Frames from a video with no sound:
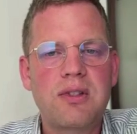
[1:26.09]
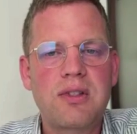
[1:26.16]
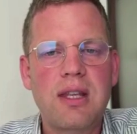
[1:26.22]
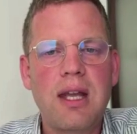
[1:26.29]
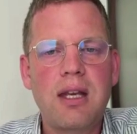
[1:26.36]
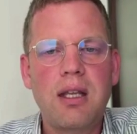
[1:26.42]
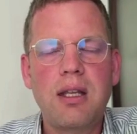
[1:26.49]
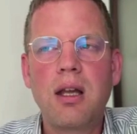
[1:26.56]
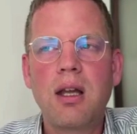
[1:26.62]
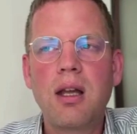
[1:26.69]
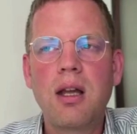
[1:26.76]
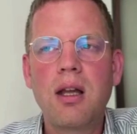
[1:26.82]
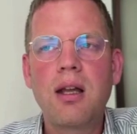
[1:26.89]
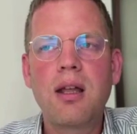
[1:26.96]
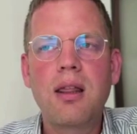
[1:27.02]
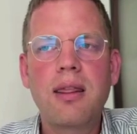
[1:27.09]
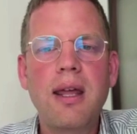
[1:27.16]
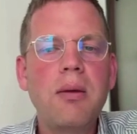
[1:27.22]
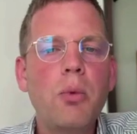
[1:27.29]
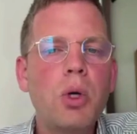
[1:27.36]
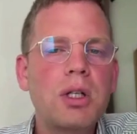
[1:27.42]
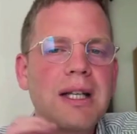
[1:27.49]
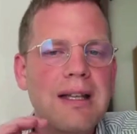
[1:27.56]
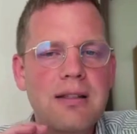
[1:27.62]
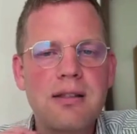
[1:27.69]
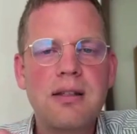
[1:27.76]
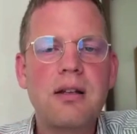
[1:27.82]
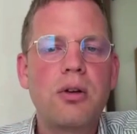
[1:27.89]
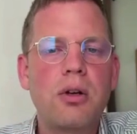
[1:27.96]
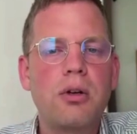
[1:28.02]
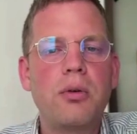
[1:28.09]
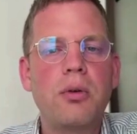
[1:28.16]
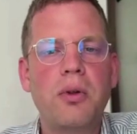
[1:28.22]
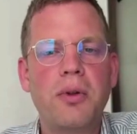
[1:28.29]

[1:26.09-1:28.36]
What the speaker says: Steady, they would get zero.